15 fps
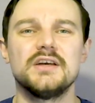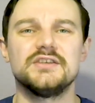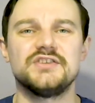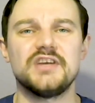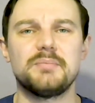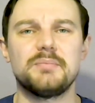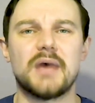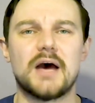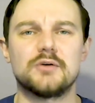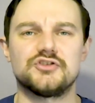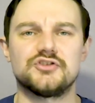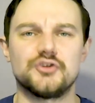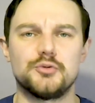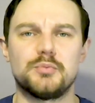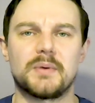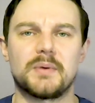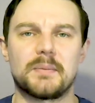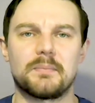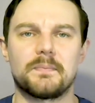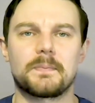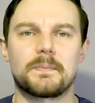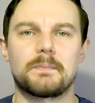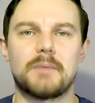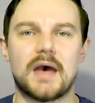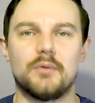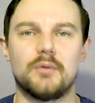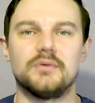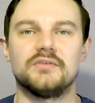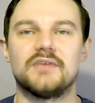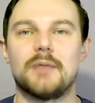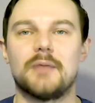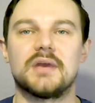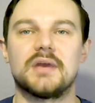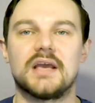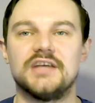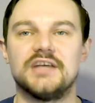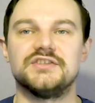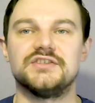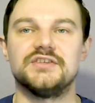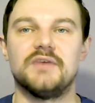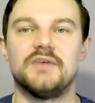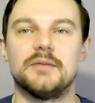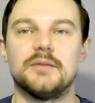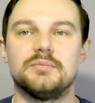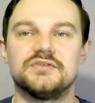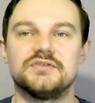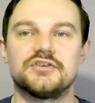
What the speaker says: GPAL superpowers application developers